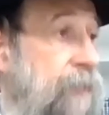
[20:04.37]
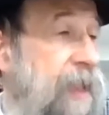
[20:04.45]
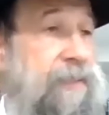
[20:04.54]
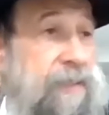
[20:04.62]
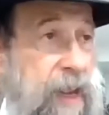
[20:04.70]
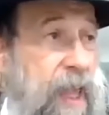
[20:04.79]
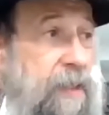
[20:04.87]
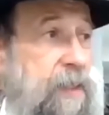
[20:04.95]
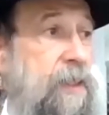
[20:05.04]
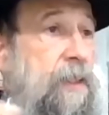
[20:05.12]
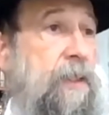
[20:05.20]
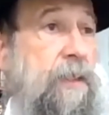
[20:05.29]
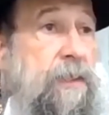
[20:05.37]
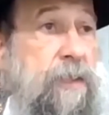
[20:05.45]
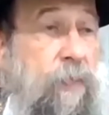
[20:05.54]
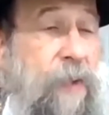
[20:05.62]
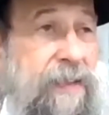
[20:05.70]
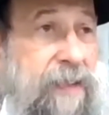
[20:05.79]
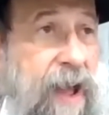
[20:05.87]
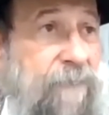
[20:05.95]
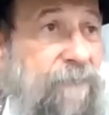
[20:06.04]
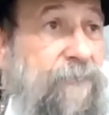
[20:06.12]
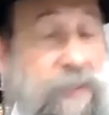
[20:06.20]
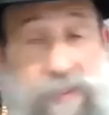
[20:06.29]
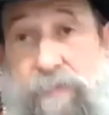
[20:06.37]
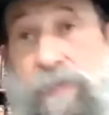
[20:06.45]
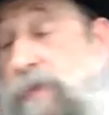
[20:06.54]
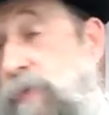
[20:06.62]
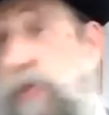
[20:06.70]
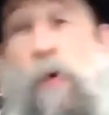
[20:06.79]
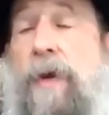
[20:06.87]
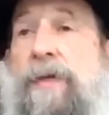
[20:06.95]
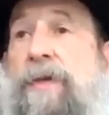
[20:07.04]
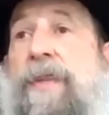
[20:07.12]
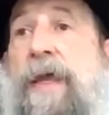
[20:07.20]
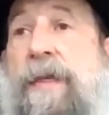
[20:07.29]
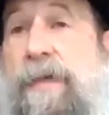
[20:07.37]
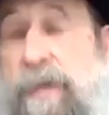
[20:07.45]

it's like the red calf, something we don't understand.